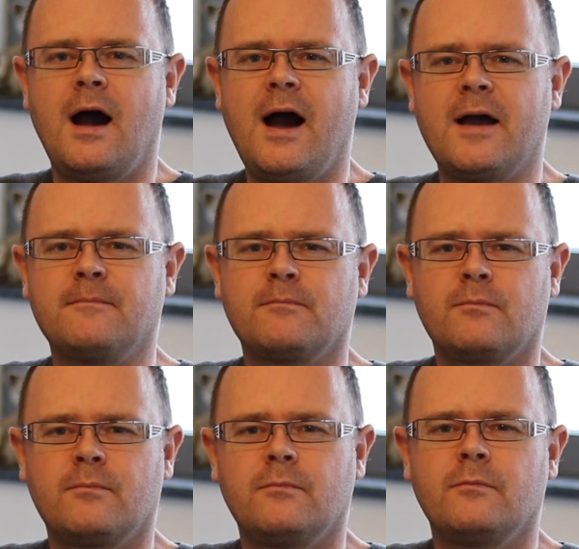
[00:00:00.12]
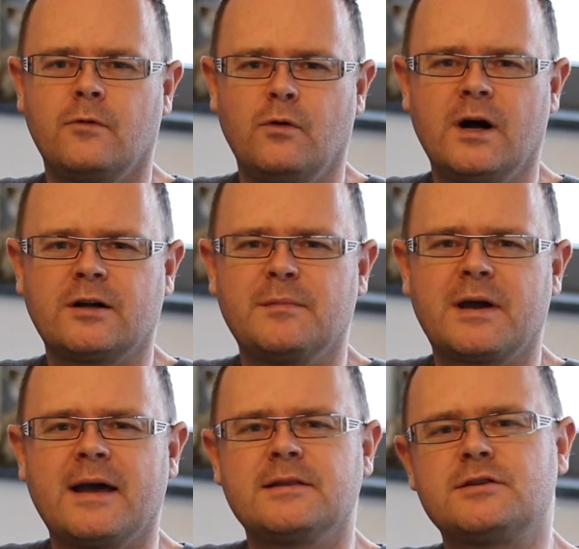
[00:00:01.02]
Hi, welcome
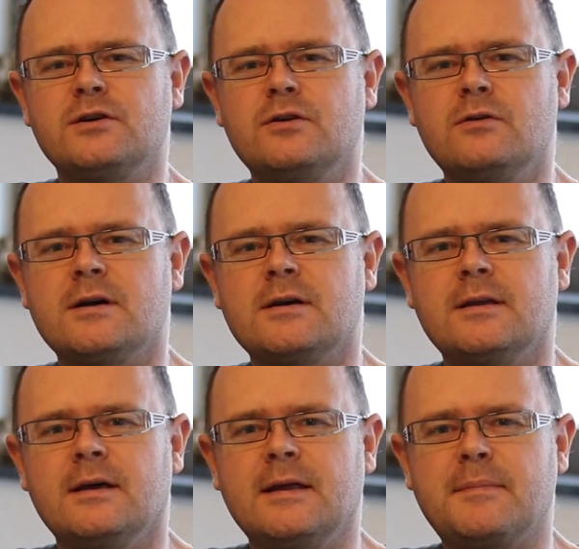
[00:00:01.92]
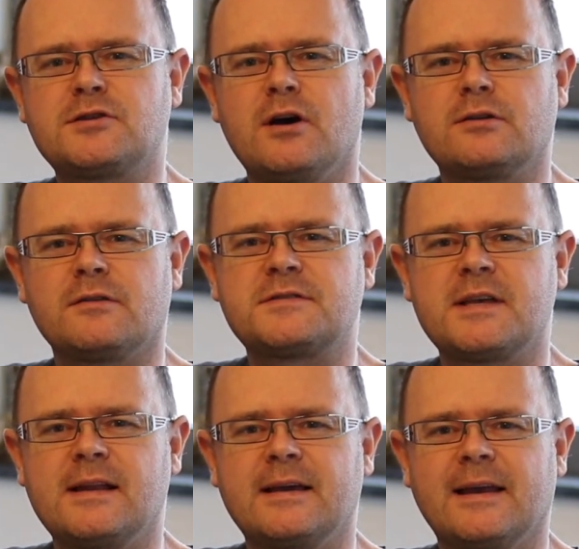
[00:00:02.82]
again to an episode of
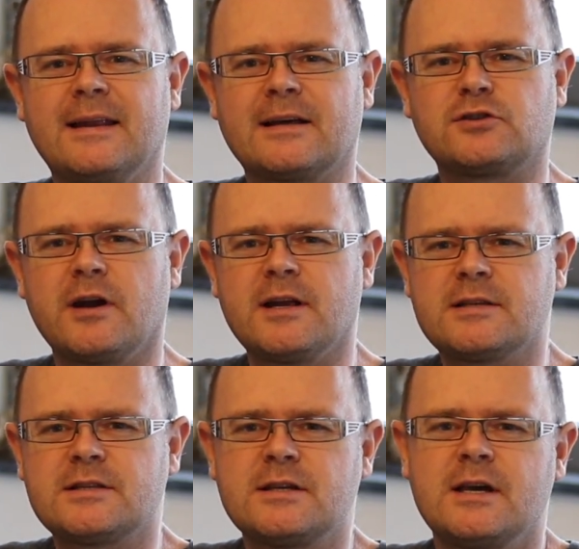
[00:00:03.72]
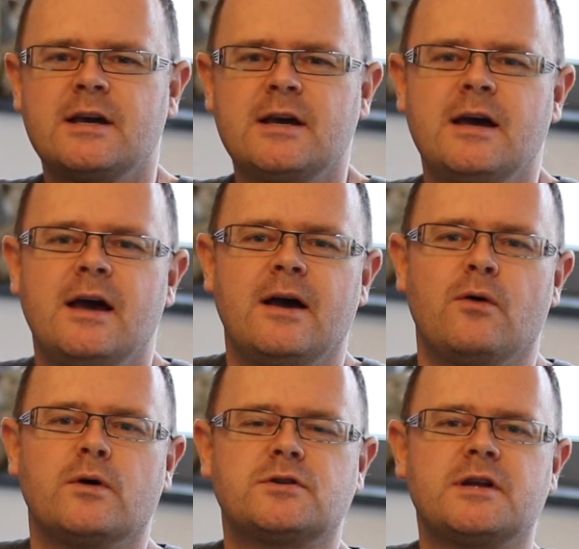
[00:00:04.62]
Sailing and Electronics.
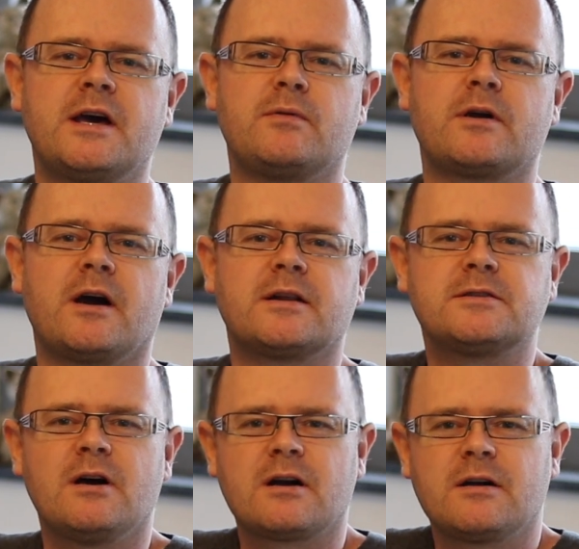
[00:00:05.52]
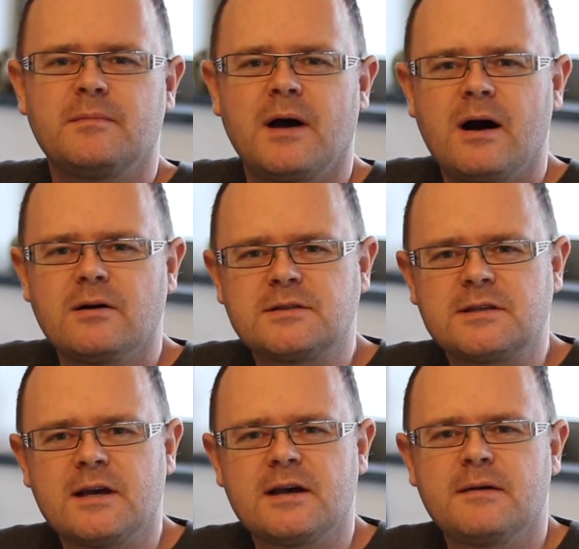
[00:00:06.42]
Well, today we're going to talk about
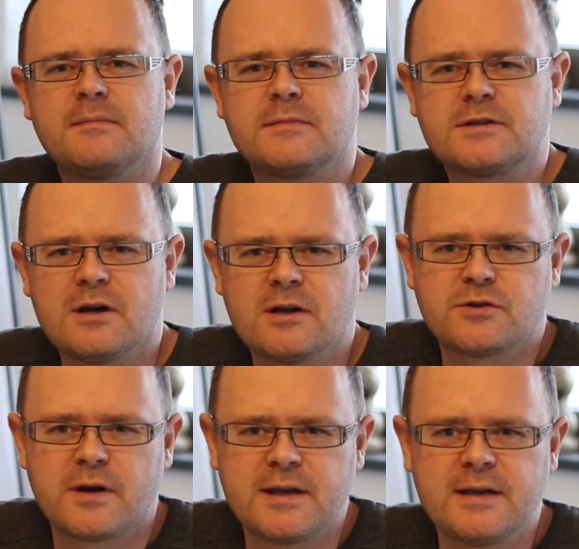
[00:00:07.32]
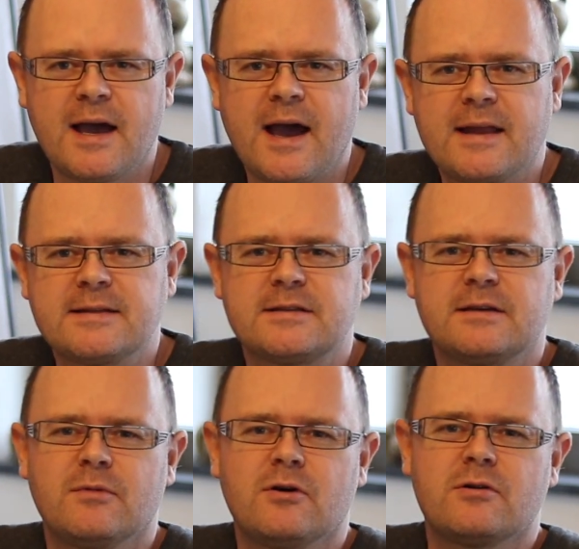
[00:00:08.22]
soldering
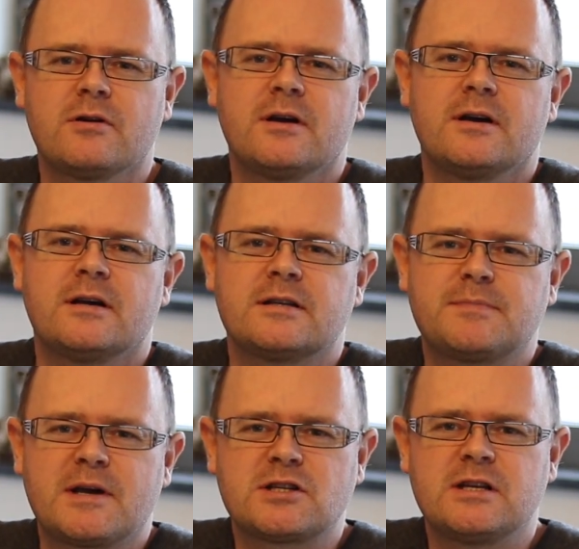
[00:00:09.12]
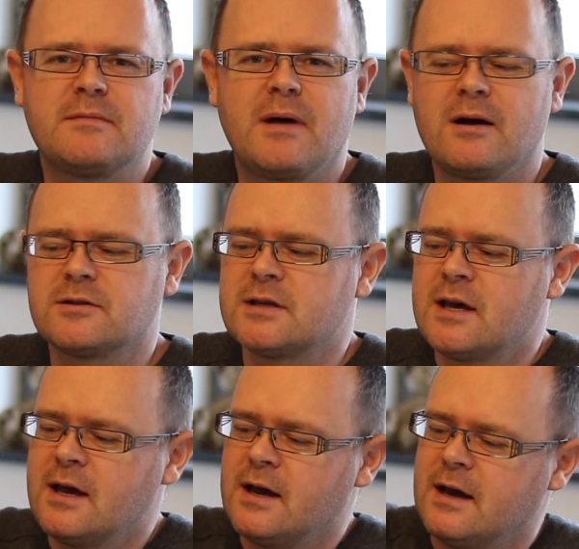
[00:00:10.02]
and more especially about
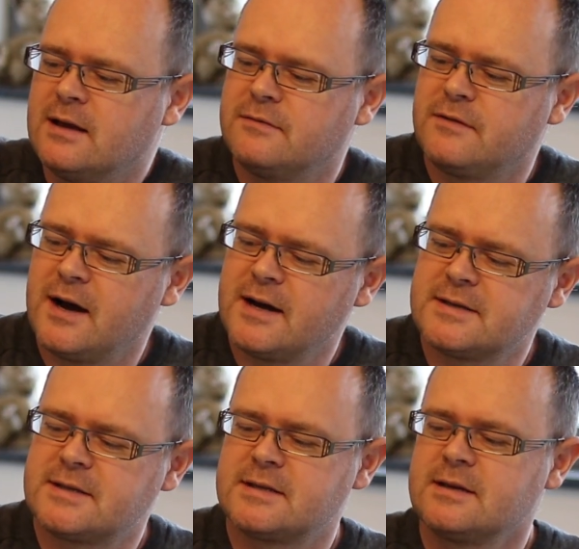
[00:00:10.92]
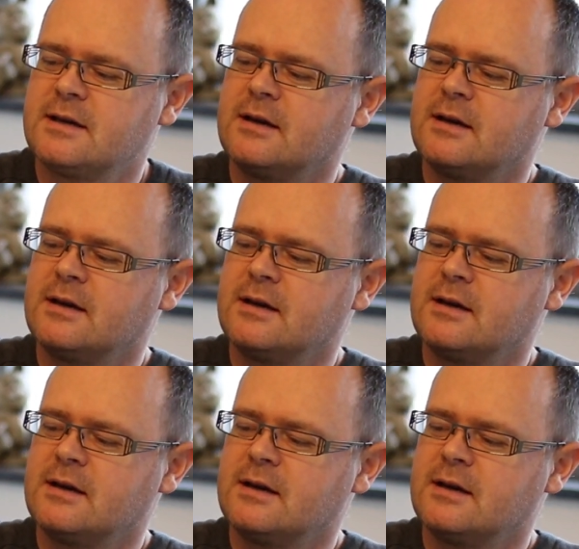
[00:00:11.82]
a device